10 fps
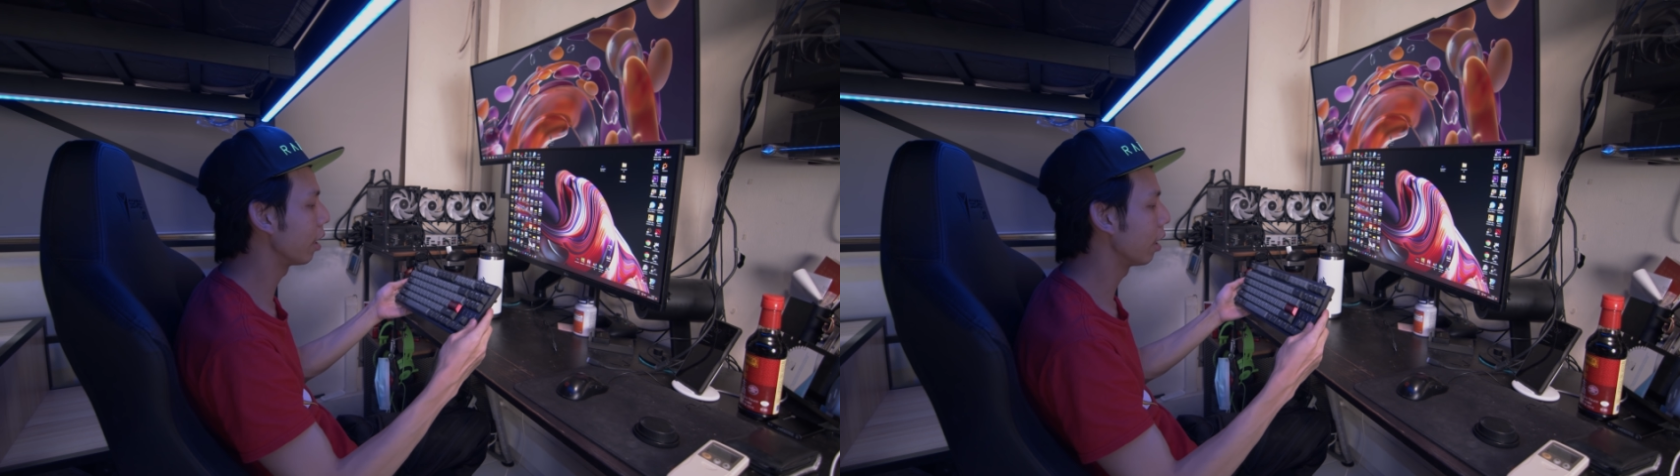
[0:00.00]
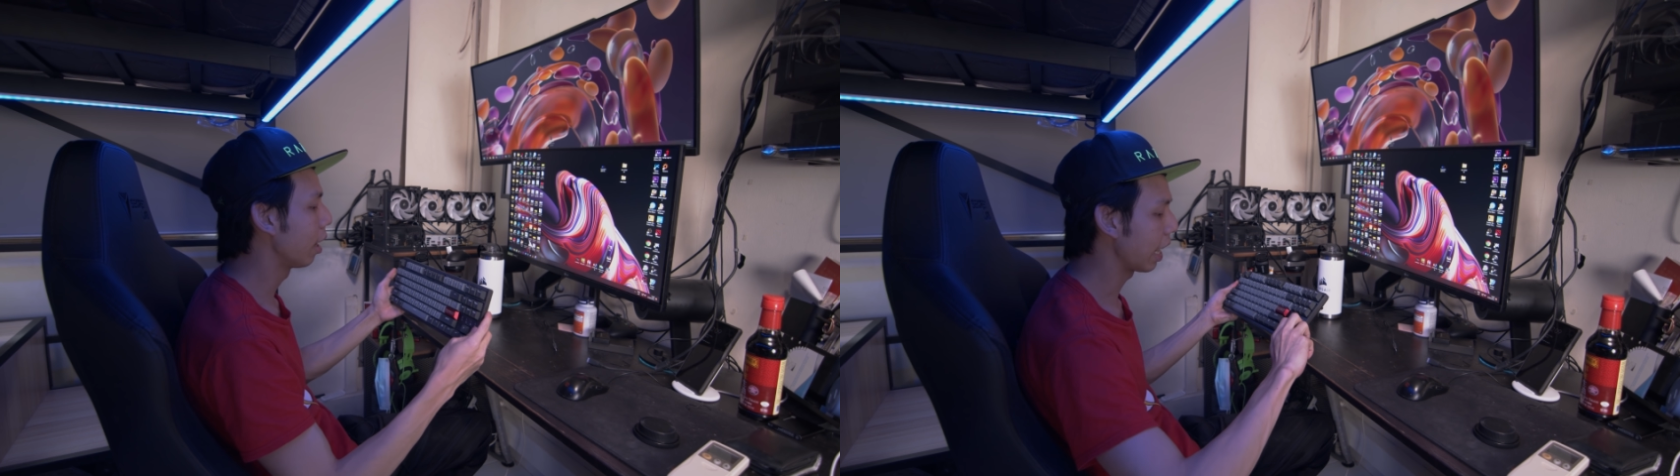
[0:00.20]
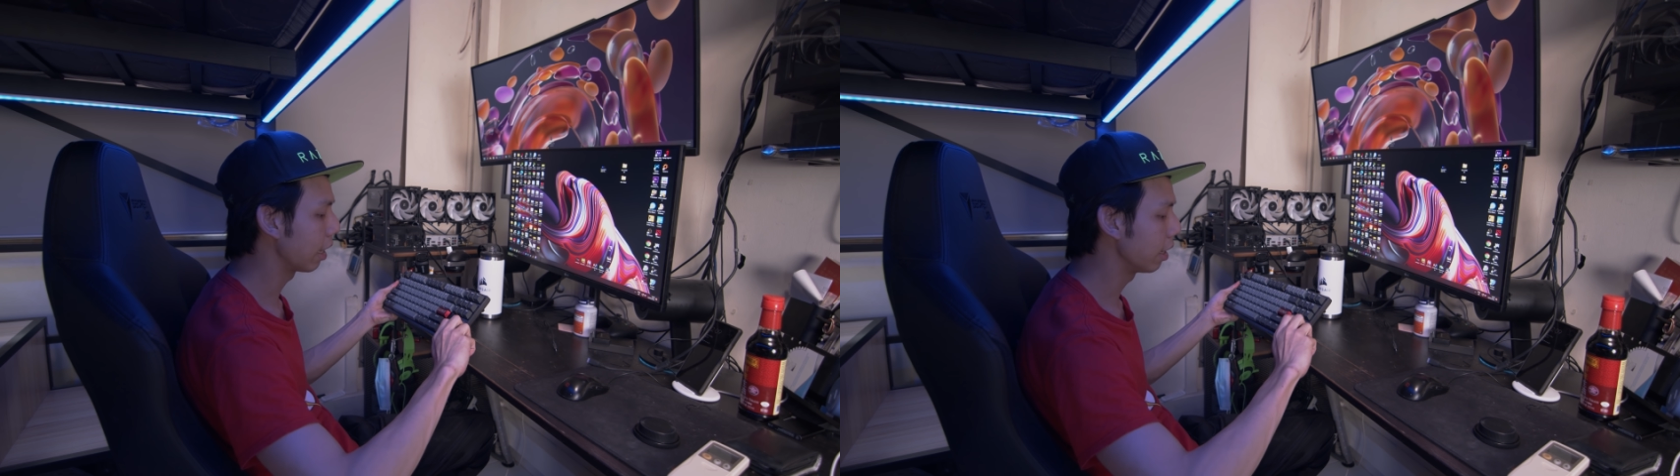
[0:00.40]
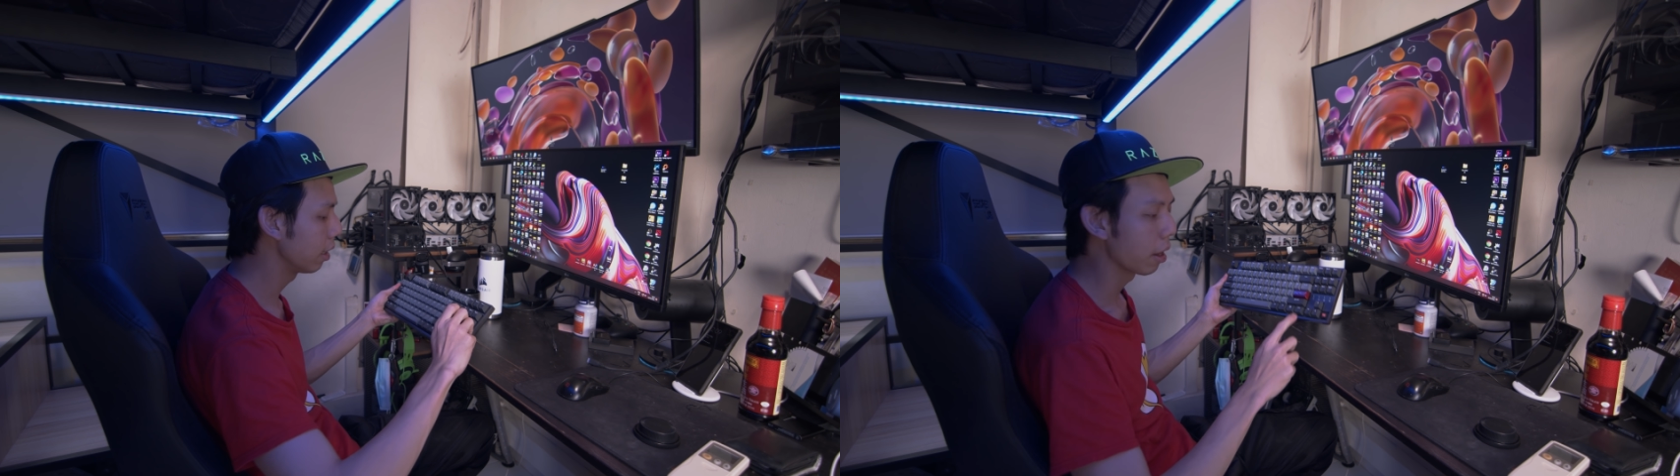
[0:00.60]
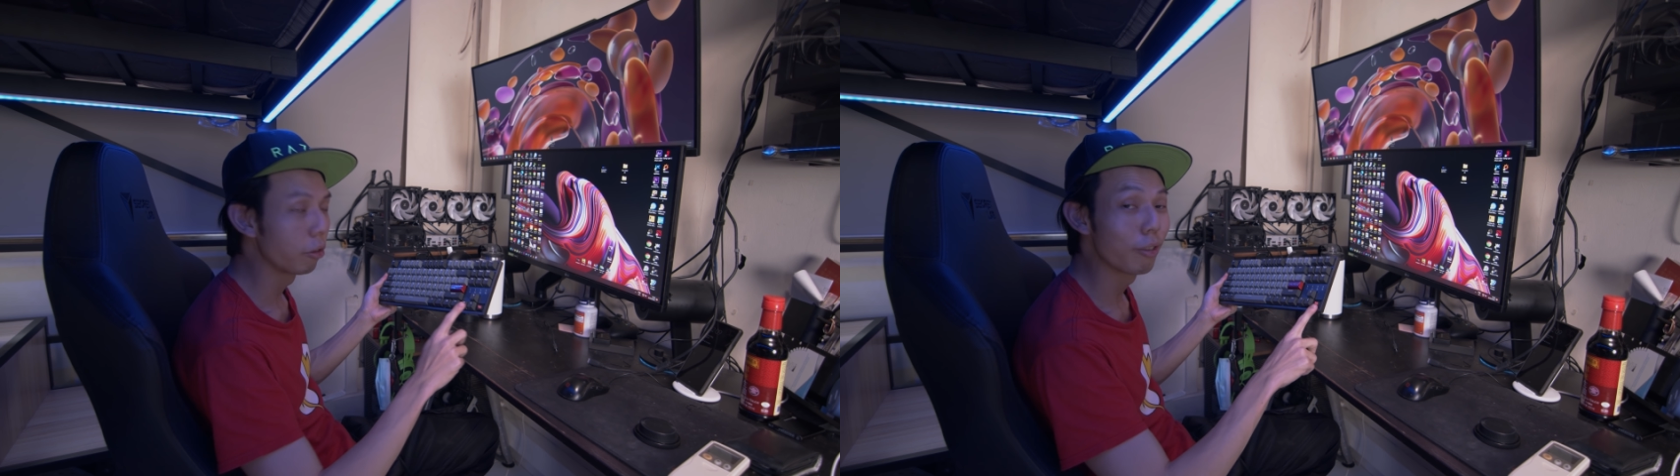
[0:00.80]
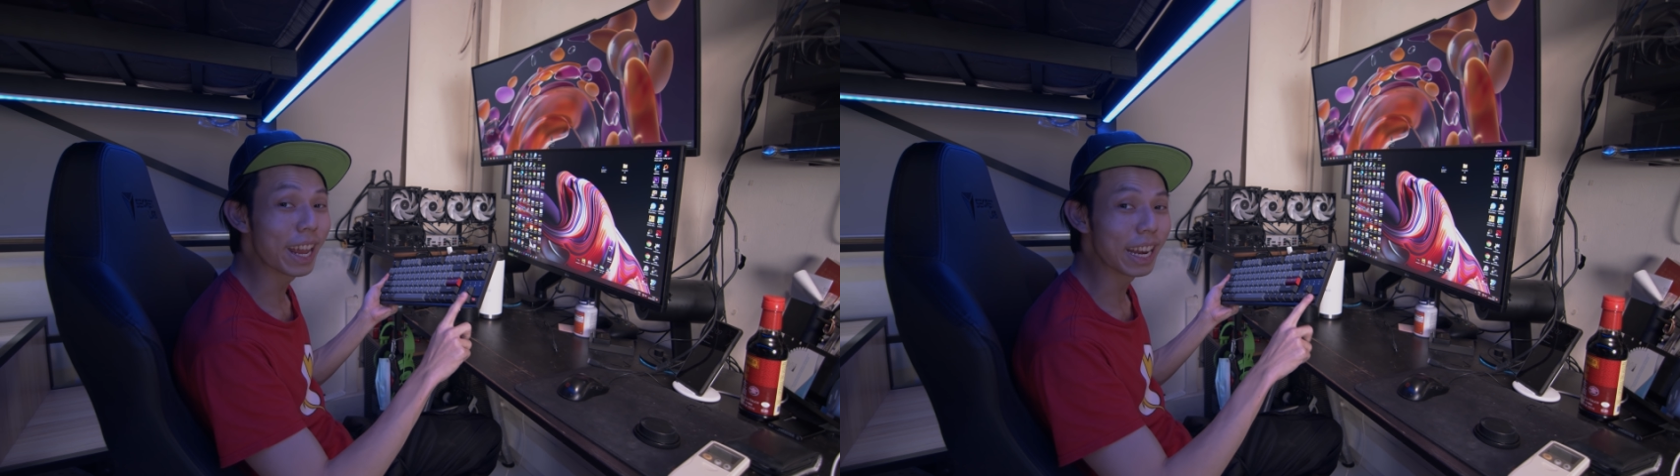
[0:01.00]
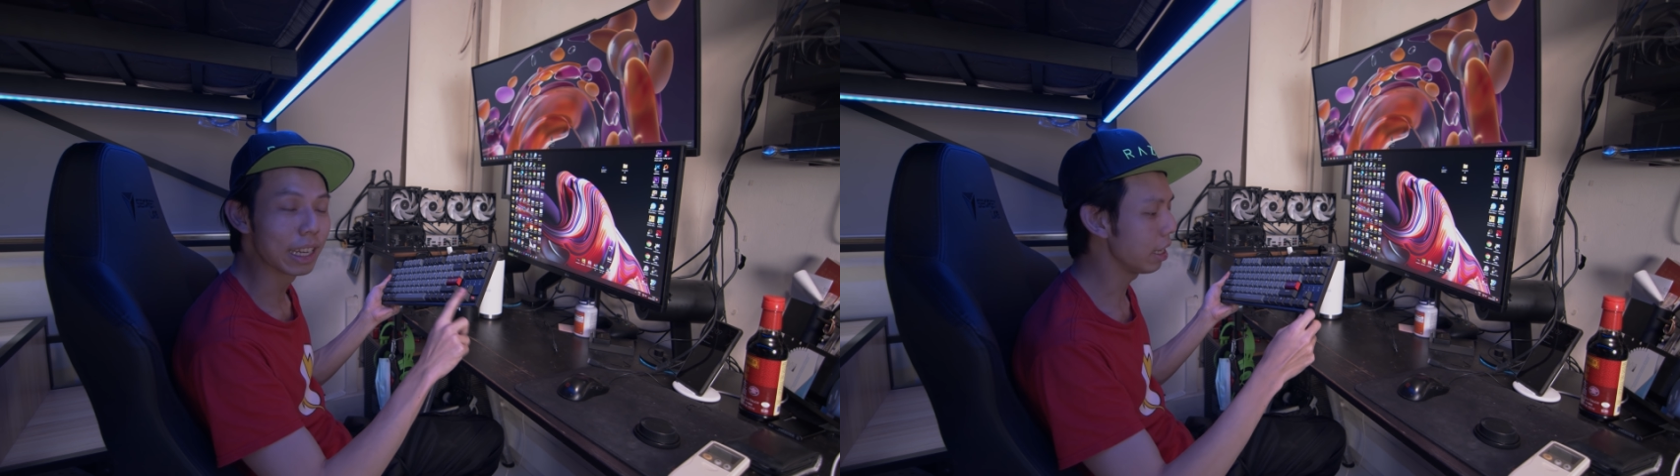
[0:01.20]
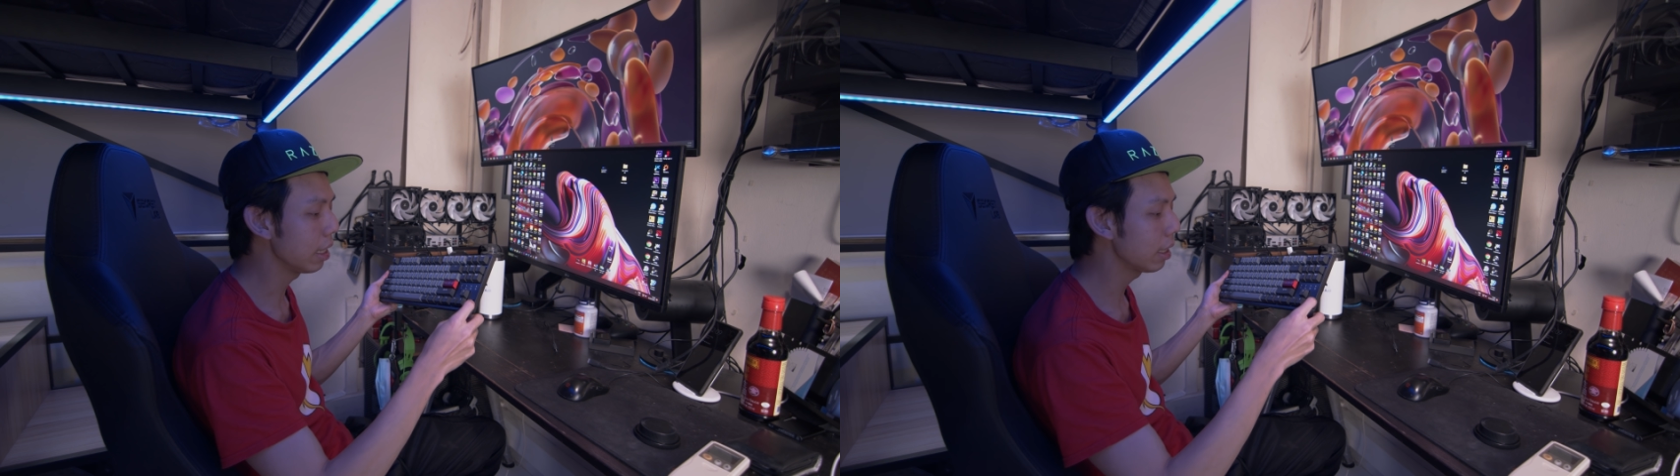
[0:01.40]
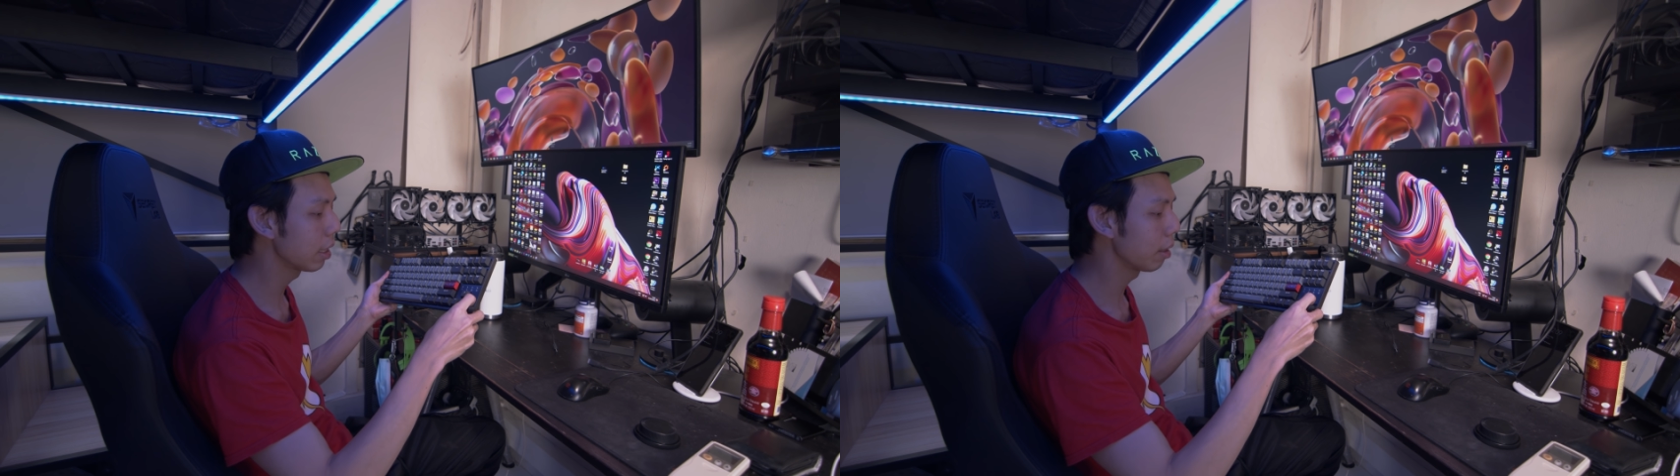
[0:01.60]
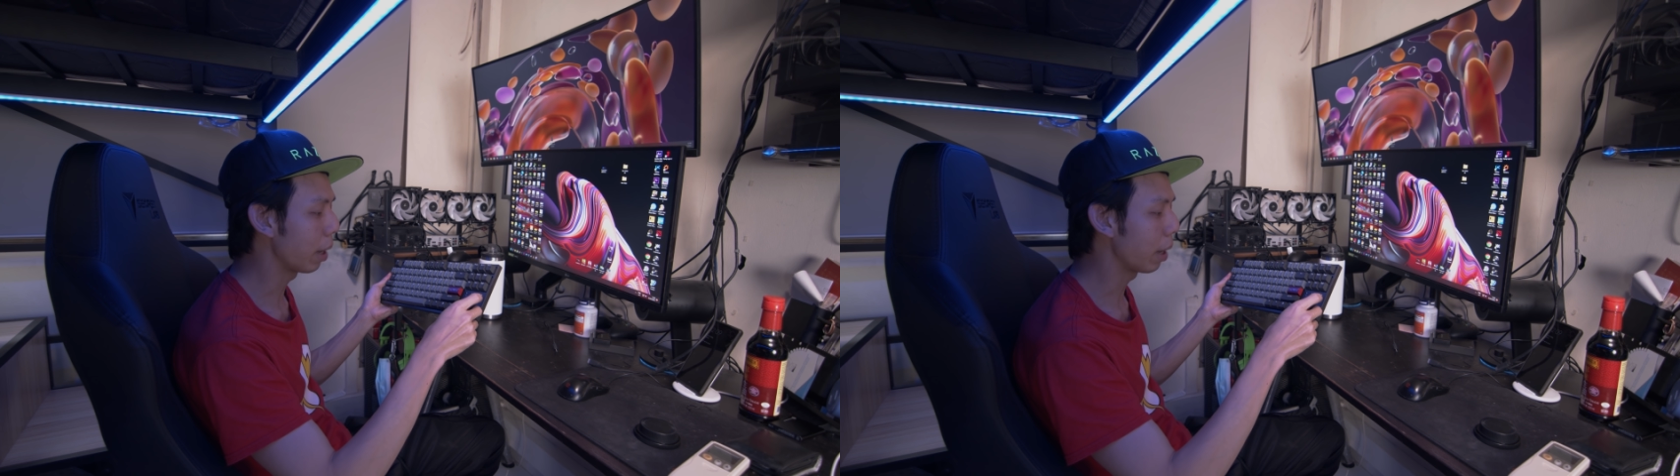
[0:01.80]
Silent Red Keys